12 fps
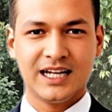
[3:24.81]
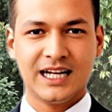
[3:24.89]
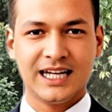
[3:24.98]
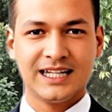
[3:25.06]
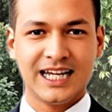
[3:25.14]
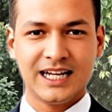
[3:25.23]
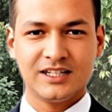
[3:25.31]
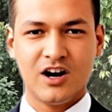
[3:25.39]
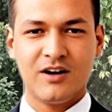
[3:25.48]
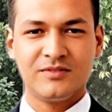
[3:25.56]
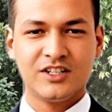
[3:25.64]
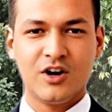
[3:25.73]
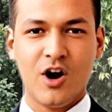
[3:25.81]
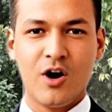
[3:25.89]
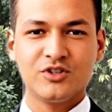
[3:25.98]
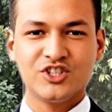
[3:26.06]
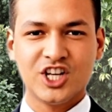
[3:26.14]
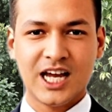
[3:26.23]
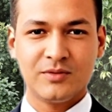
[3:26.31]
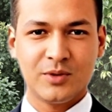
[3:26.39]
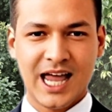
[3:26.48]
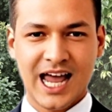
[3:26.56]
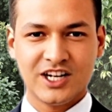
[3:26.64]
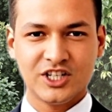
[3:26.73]
it kicks off this whole chain
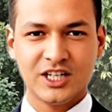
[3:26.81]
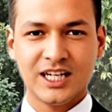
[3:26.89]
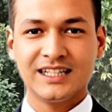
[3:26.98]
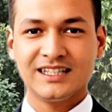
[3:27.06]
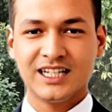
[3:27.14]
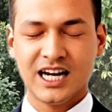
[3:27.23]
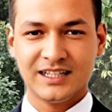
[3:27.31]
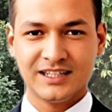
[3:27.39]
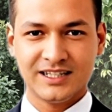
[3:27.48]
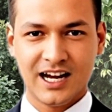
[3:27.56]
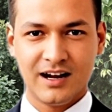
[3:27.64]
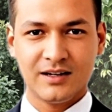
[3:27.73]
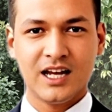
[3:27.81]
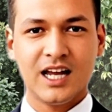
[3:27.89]
reaction inside the cell,